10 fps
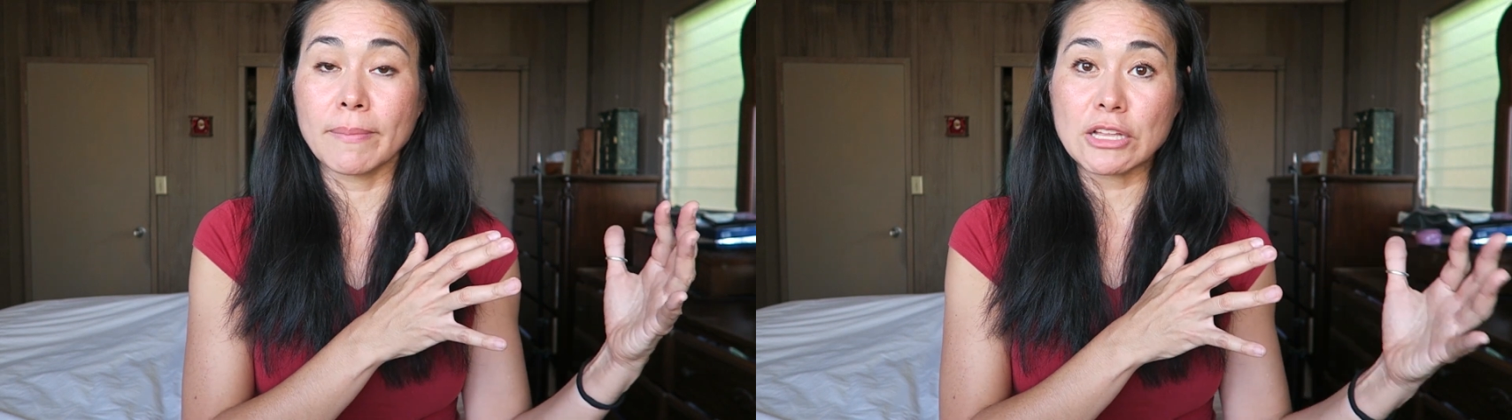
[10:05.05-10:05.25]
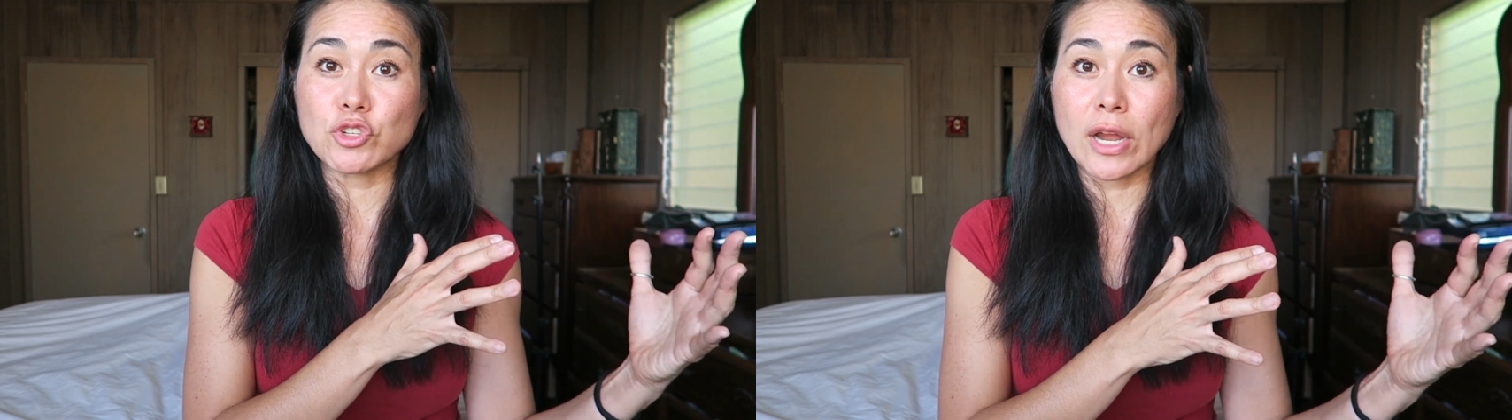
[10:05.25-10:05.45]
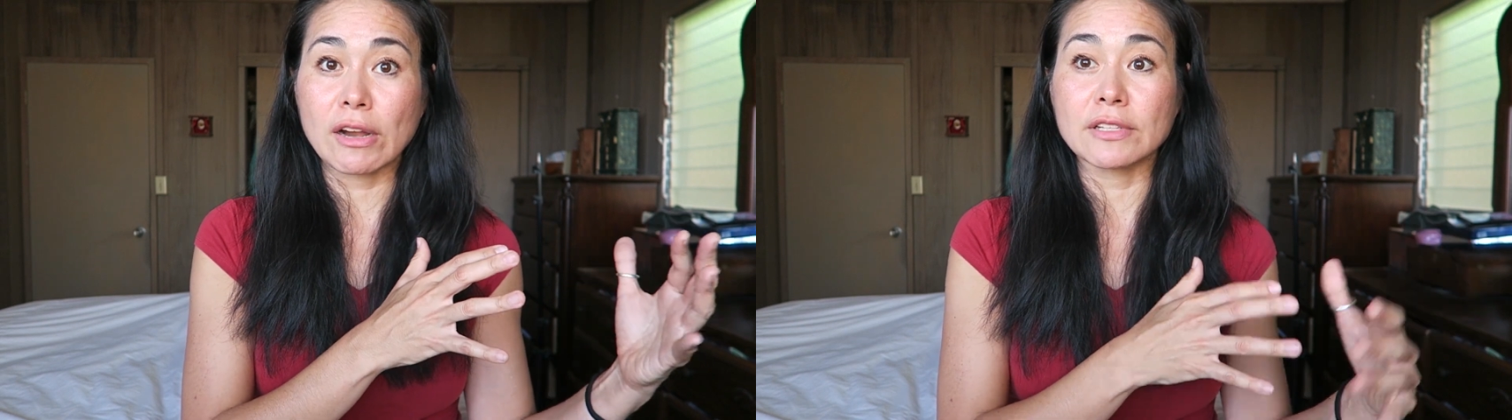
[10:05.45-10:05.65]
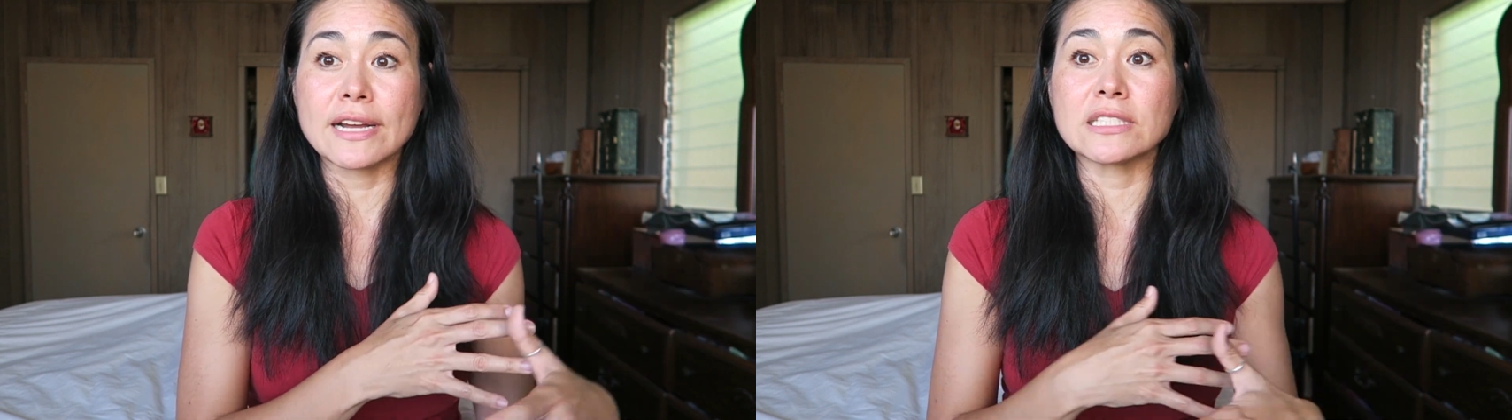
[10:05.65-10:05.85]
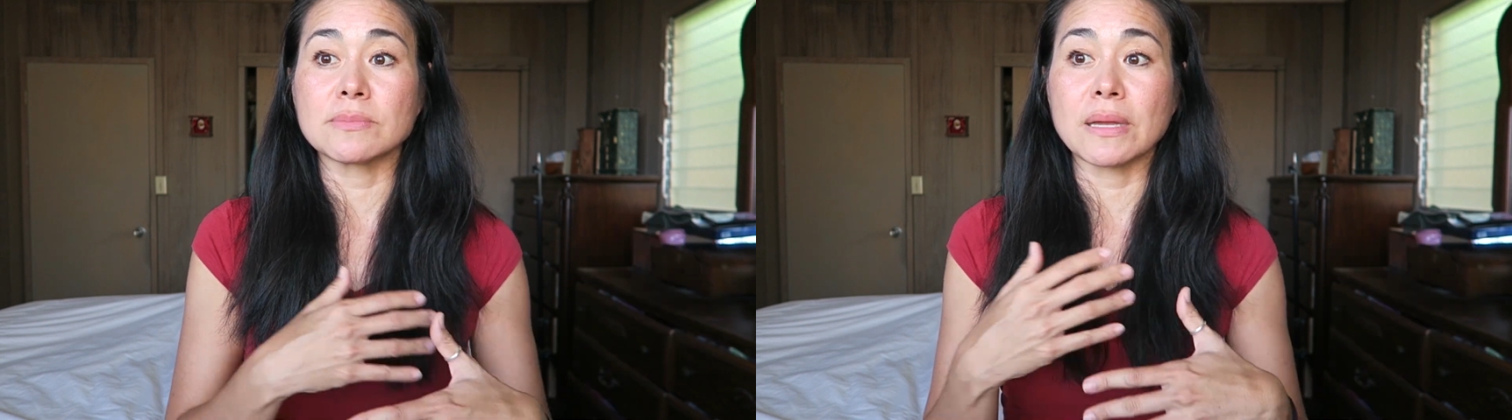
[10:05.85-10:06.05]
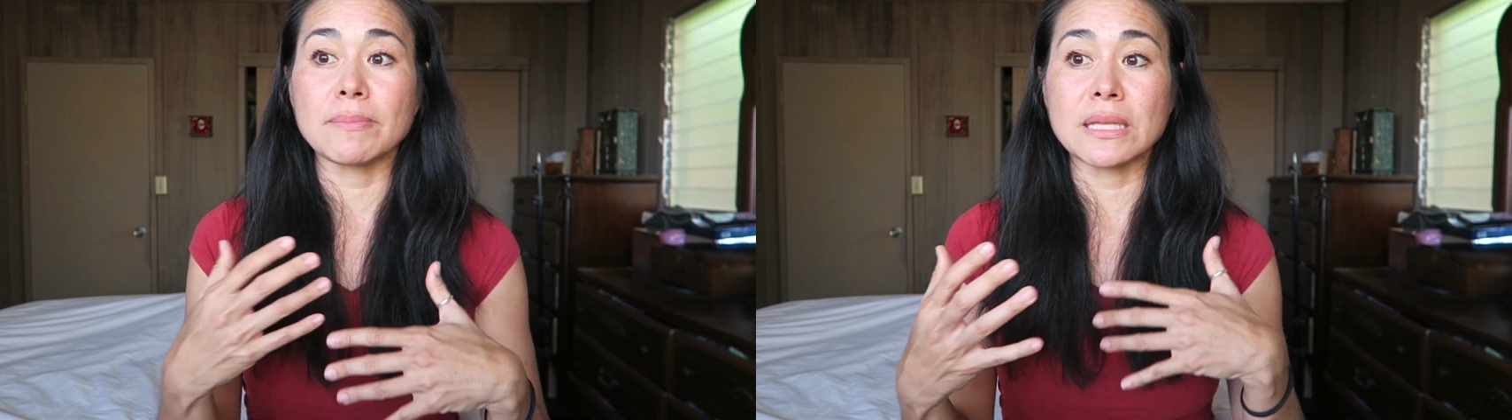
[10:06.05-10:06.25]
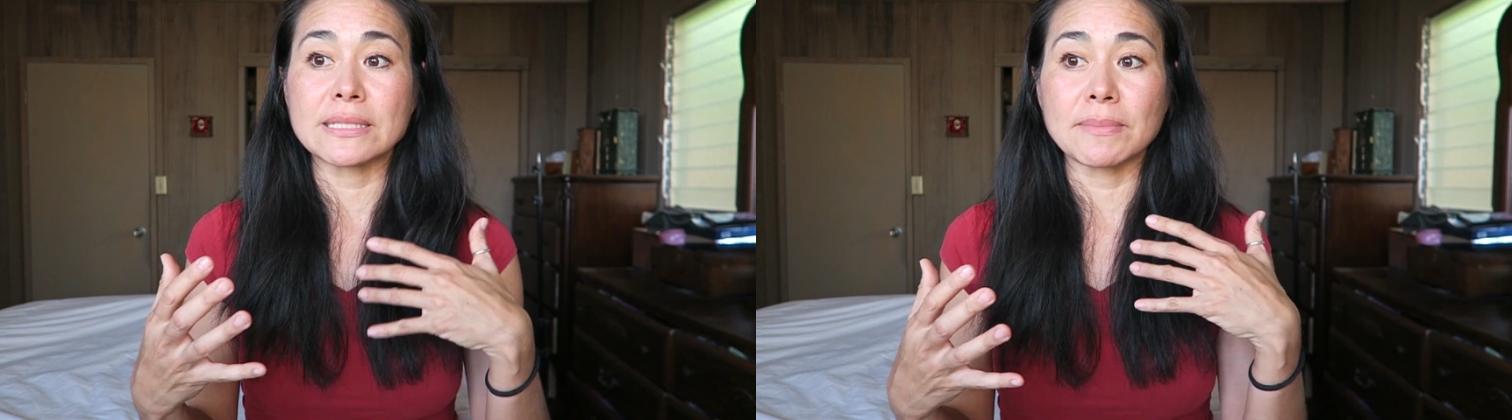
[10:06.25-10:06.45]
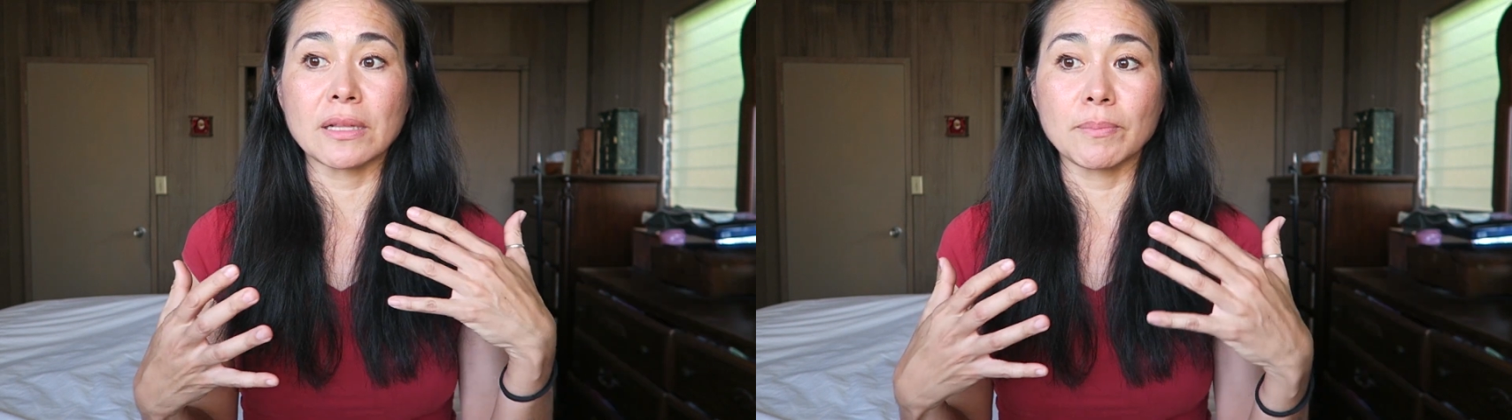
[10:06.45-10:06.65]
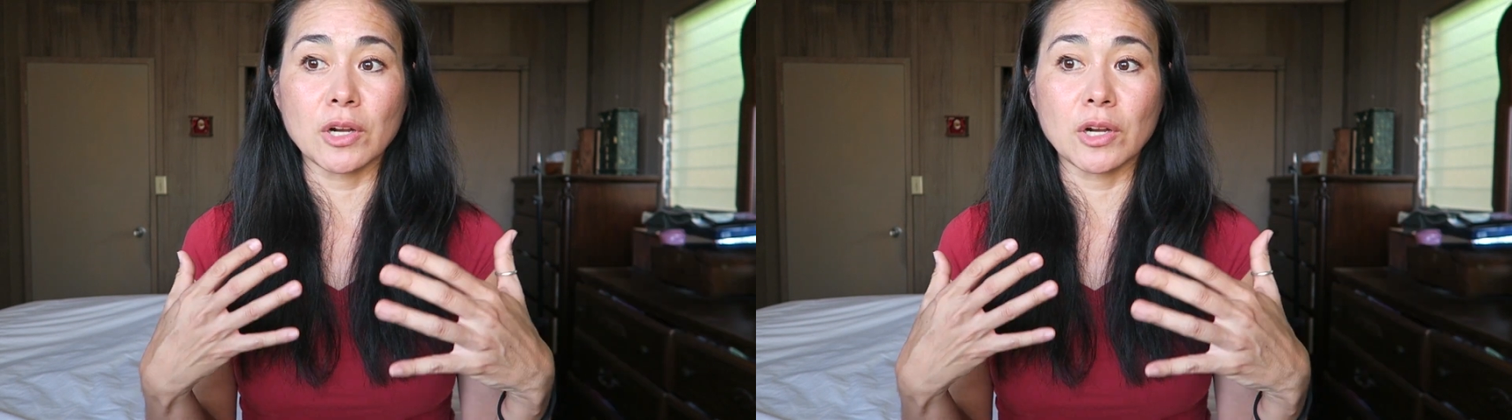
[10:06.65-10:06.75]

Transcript: major airlines might be something